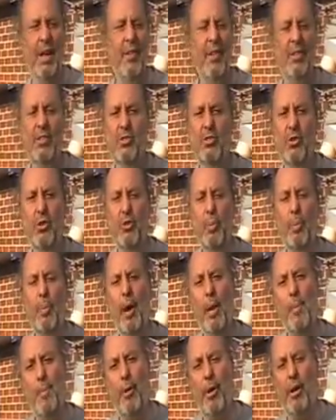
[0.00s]
this is all the
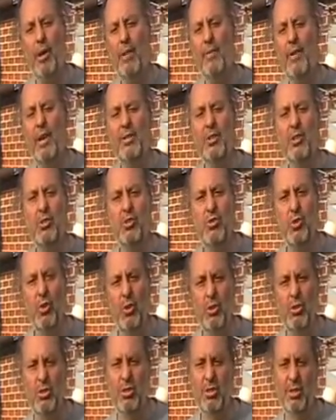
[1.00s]
byproduct of our
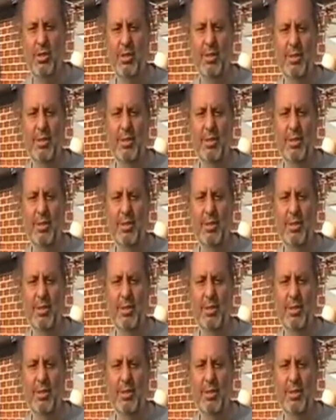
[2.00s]
distortion.